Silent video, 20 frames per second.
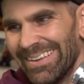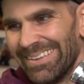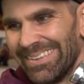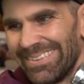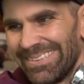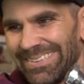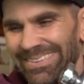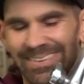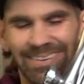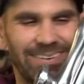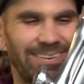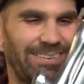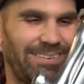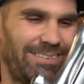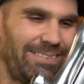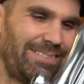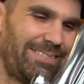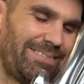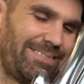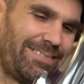So,
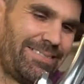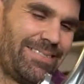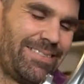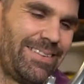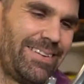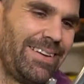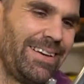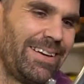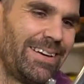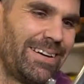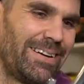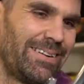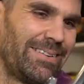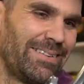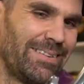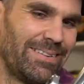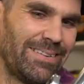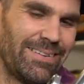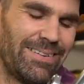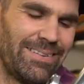yeah,
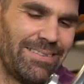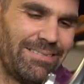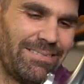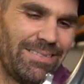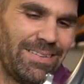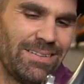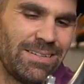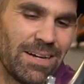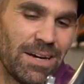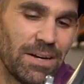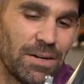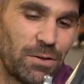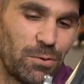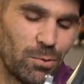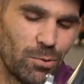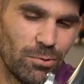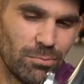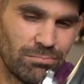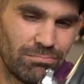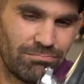it's kind of
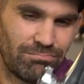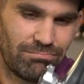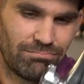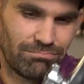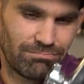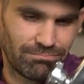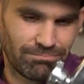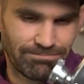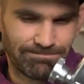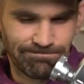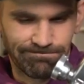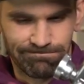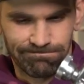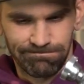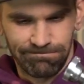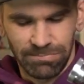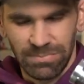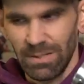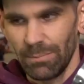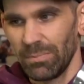cool.
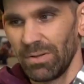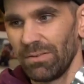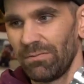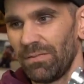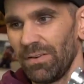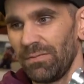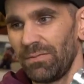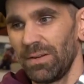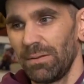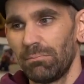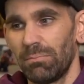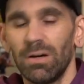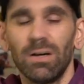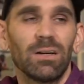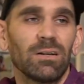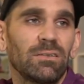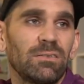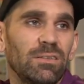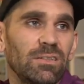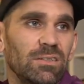I mean,
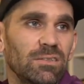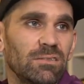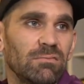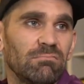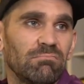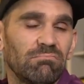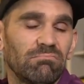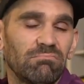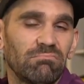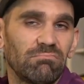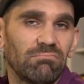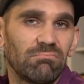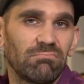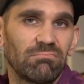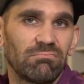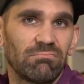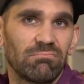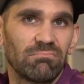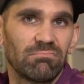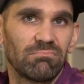$50, you know.
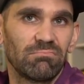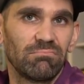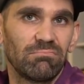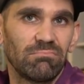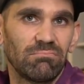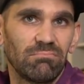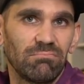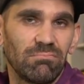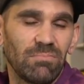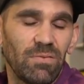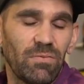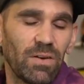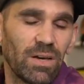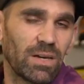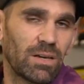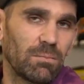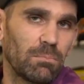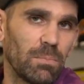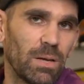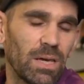If I
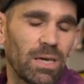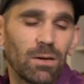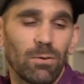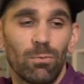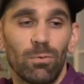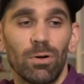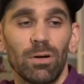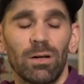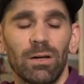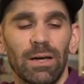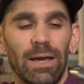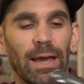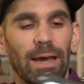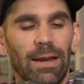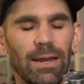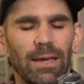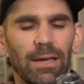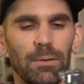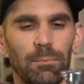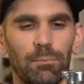can make it work, I got
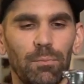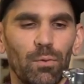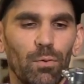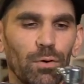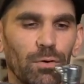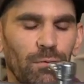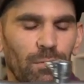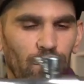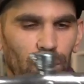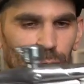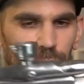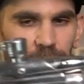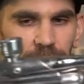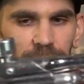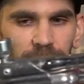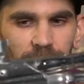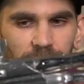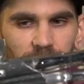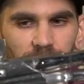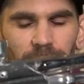to get a board for it, I
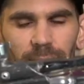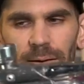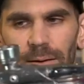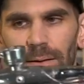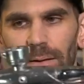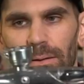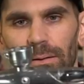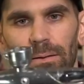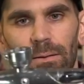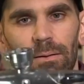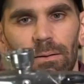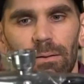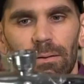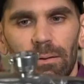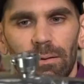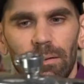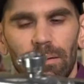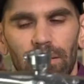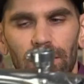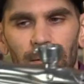think.
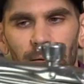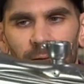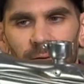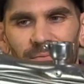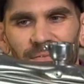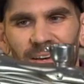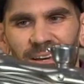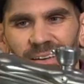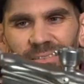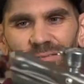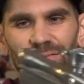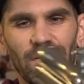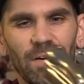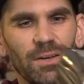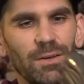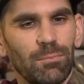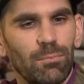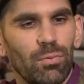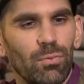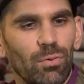If I can find
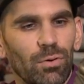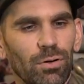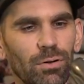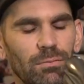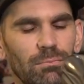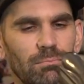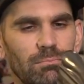a board.